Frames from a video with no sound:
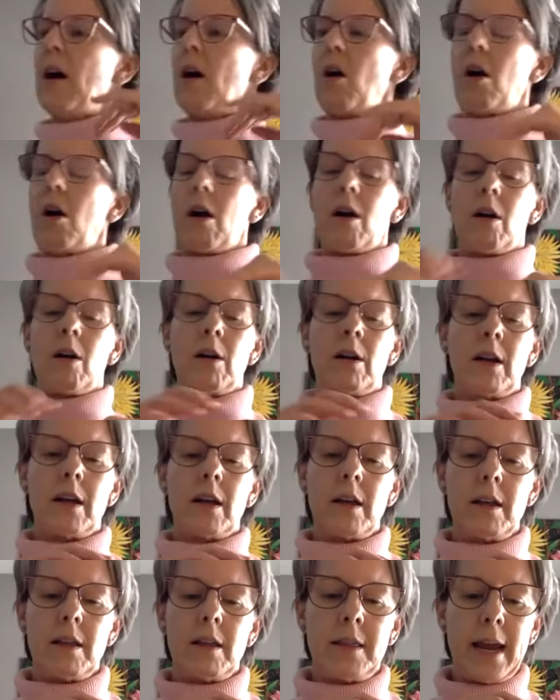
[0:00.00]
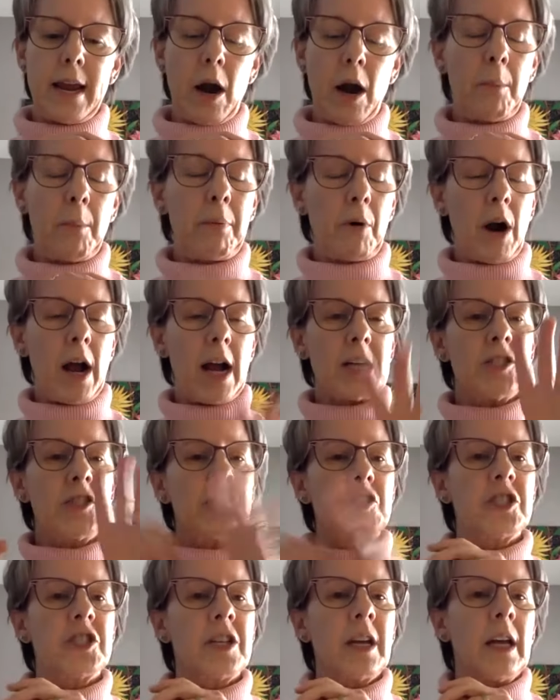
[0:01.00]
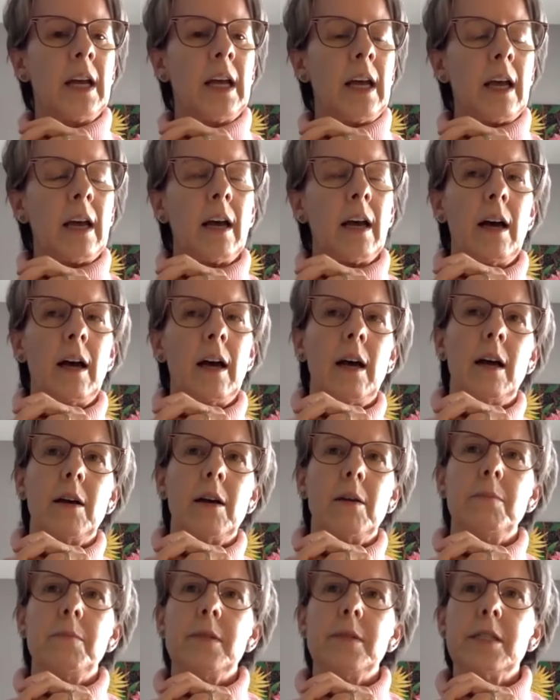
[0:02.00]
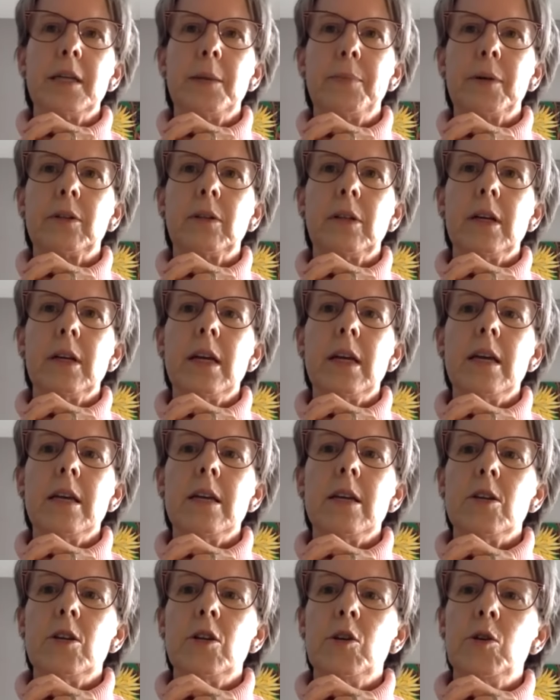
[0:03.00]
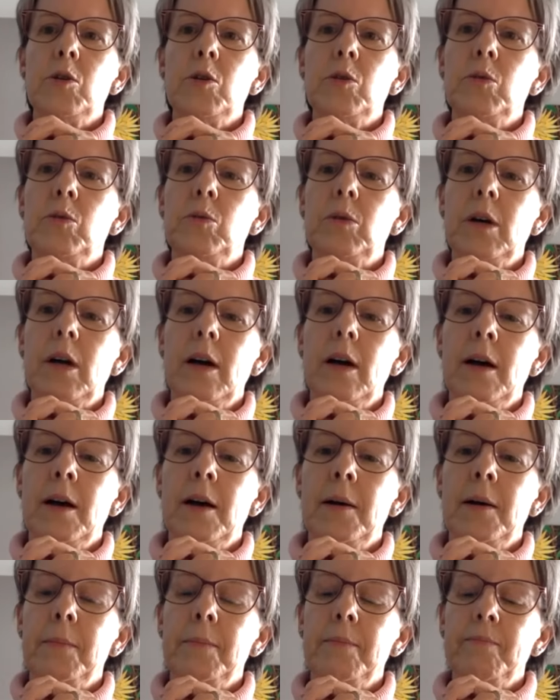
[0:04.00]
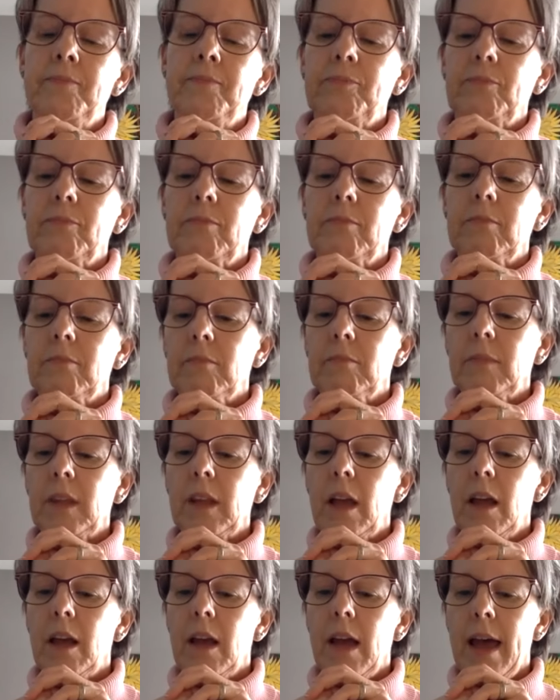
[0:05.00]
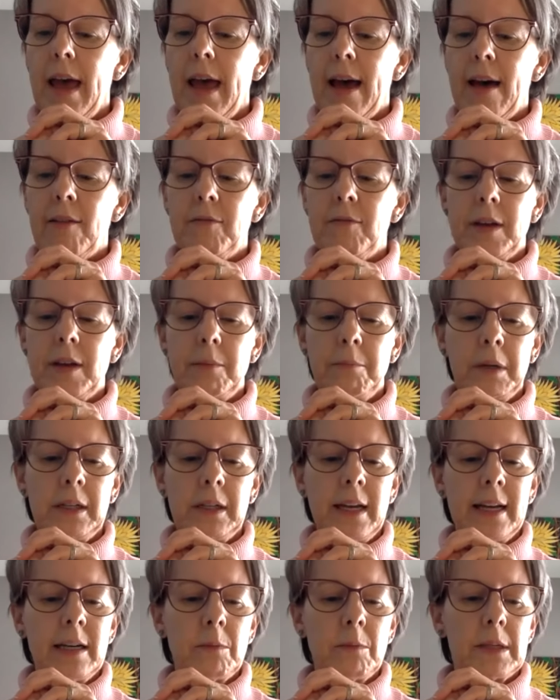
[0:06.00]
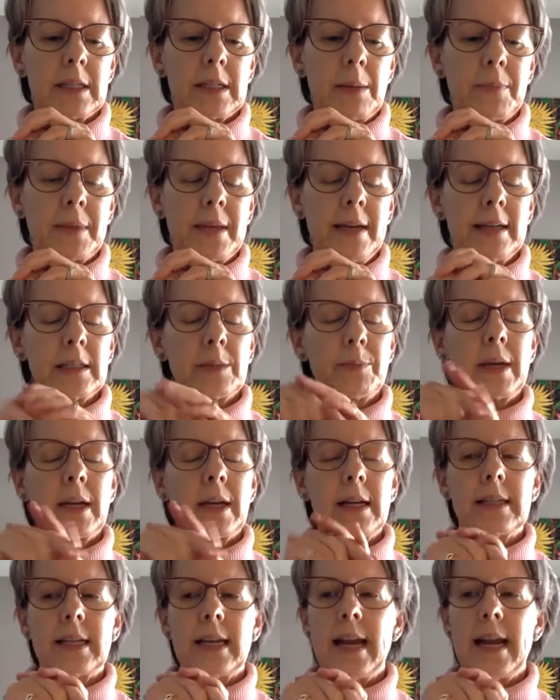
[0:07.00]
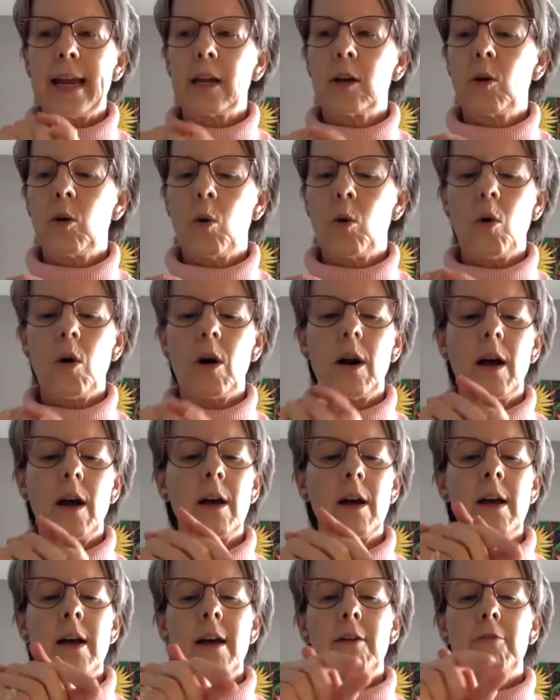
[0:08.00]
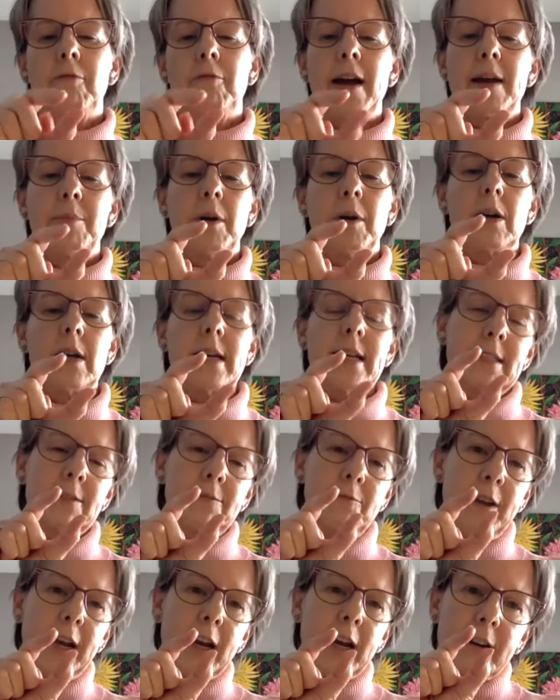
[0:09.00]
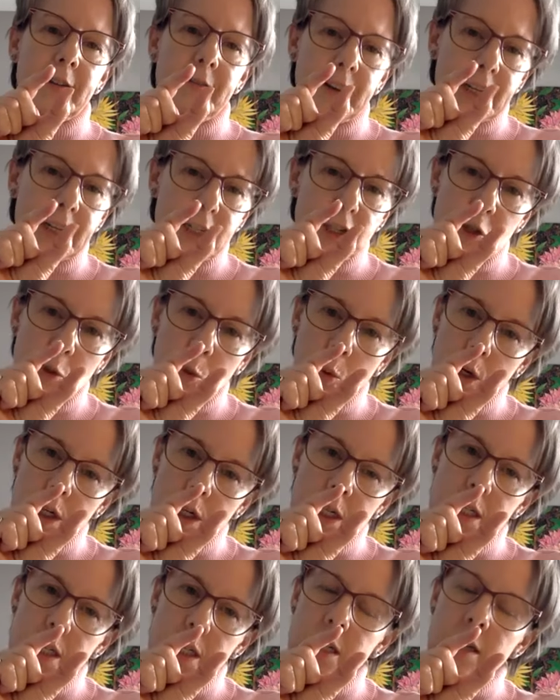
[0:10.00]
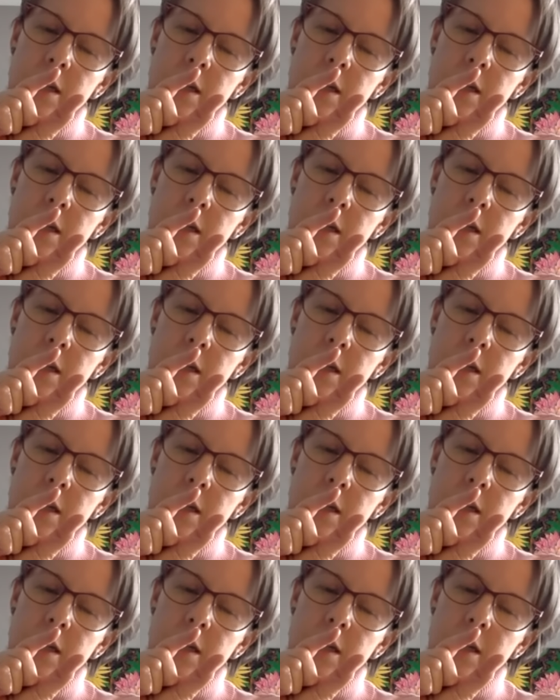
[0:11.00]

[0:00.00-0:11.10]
are, they are brushed. Uh, typically you, um, have it blended with something else because an angora fiber is very very short